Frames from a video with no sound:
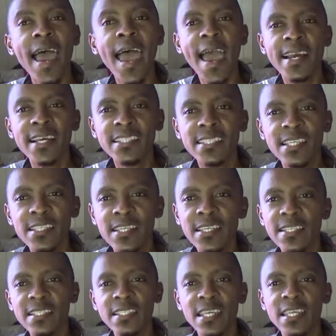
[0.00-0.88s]

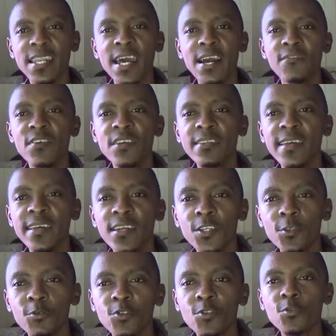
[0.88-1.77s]
excellence in everything
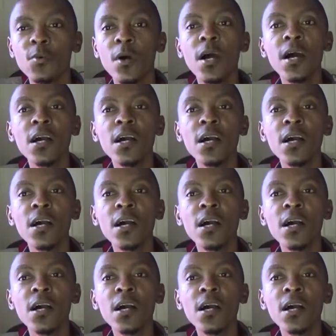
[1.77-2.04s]
you do.